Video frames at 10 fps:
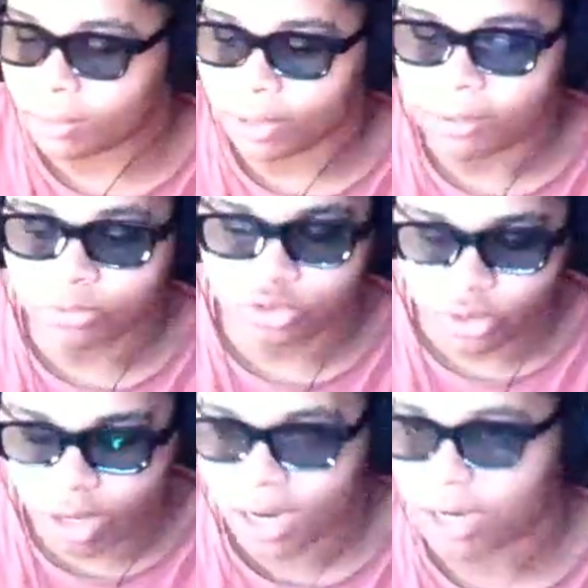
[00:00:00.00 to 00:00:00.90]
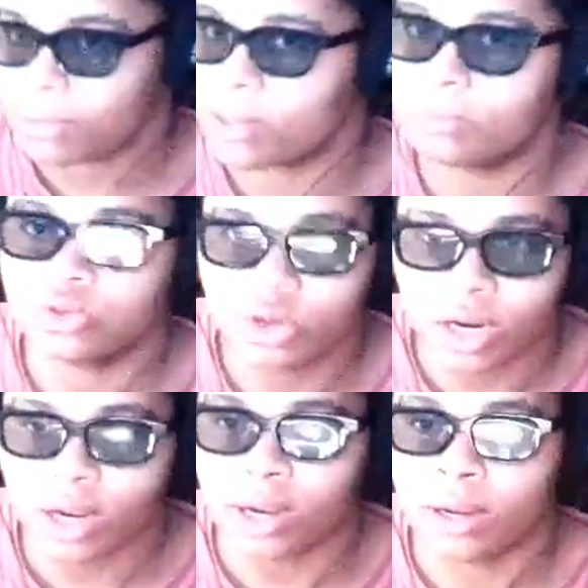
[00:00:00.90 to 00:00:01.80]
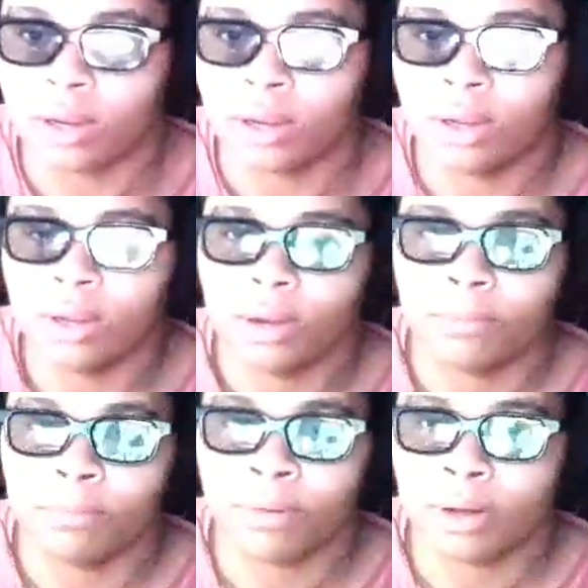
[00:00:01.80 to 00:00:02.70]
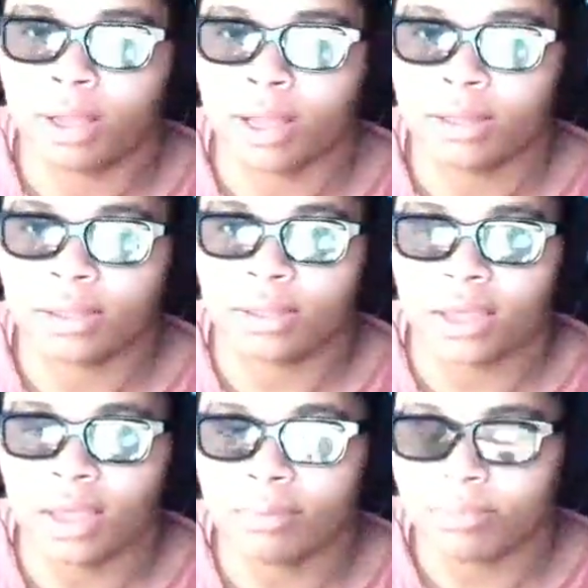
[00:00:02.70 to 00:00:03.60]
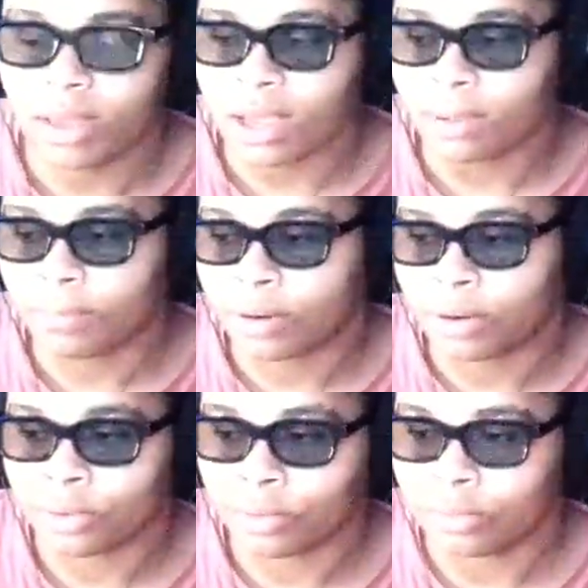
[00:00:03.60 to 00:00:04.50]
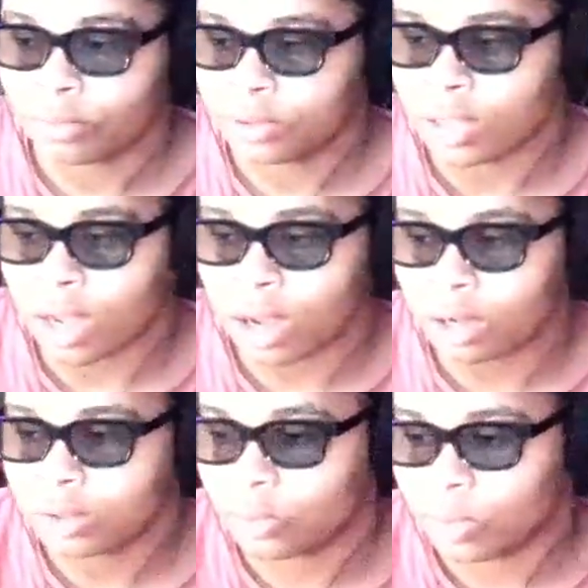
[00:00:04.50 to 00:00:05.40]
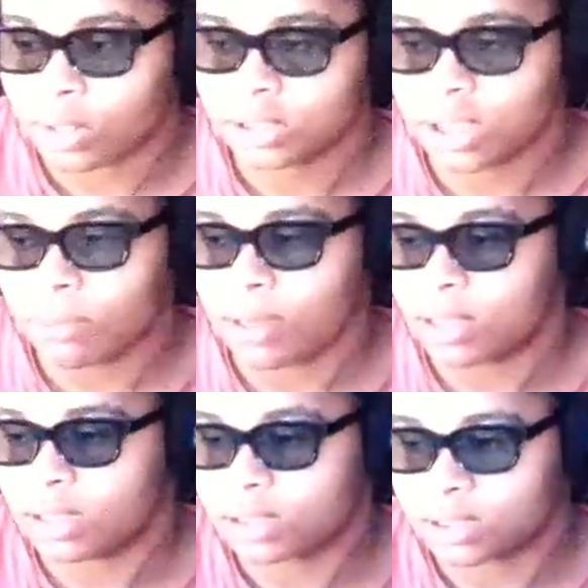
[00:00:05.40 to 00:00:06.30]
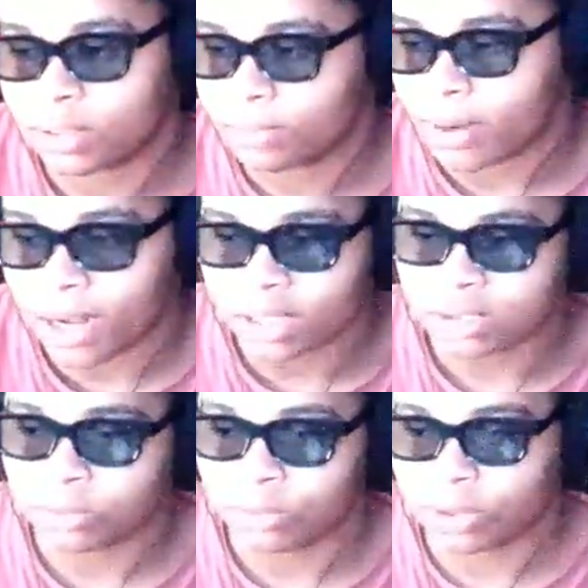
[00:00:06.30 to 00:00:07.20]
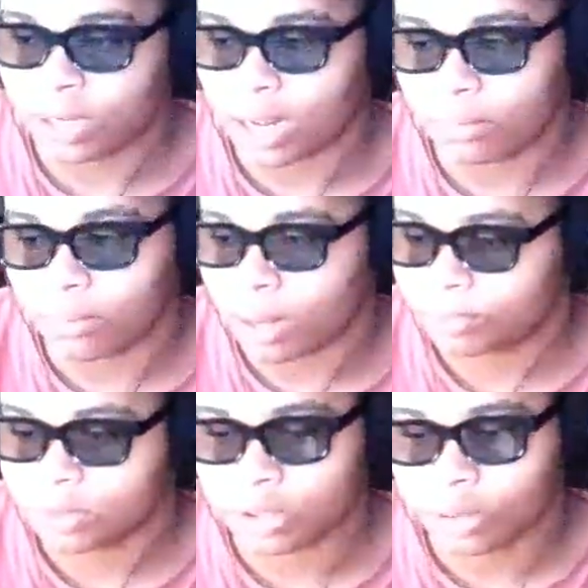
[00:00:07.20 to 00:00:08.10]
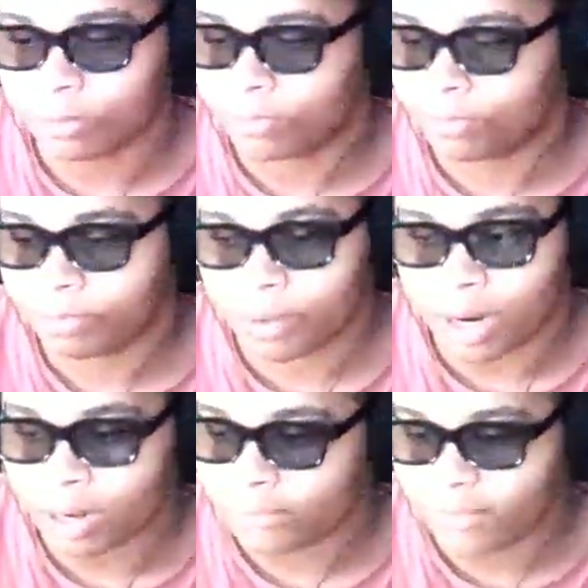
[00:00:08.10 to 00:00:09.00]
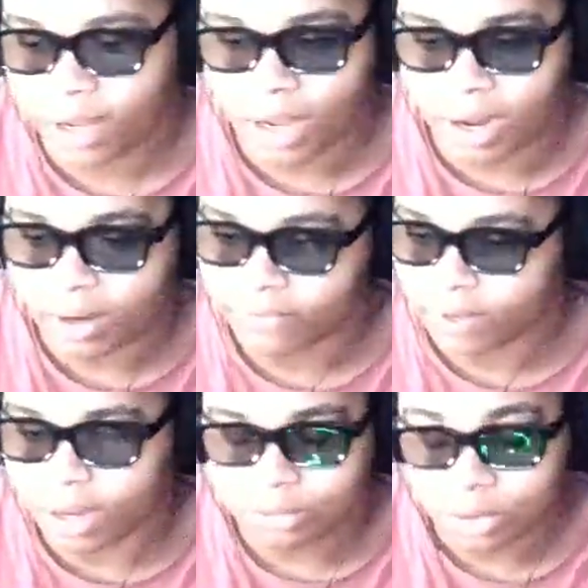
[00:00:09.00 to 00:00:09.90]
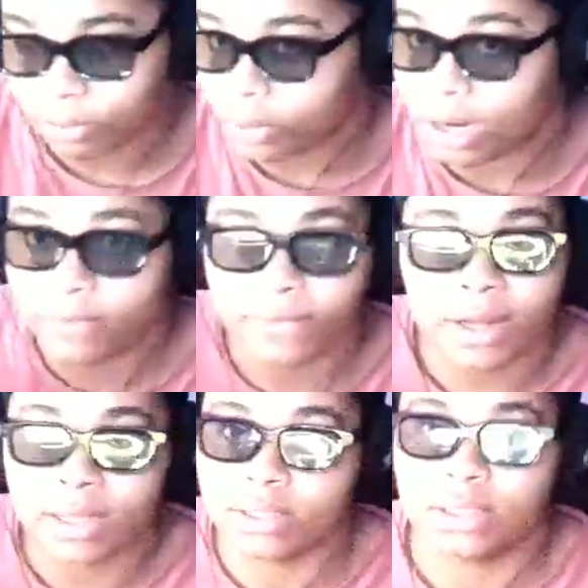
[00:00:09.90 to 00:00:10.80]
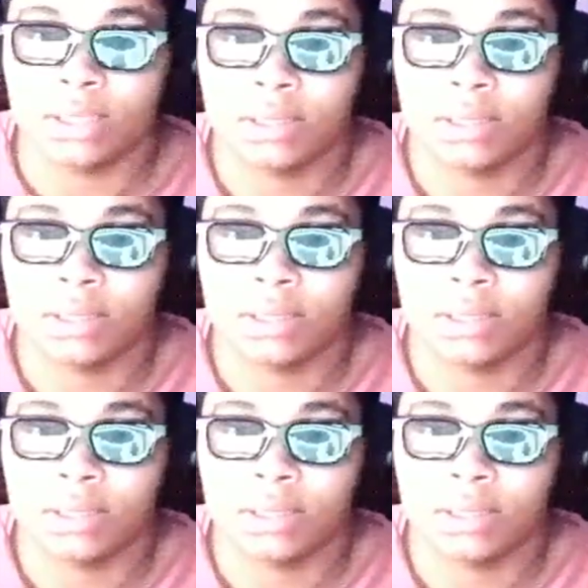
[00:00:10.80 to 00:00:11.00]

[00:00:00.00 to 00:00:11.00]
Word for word: I'm keep trying. I'm keep trying. But at the same time, bro, y'all the ones that make this shit possible, and I'm I'm so proud of every. I'm so proud of us.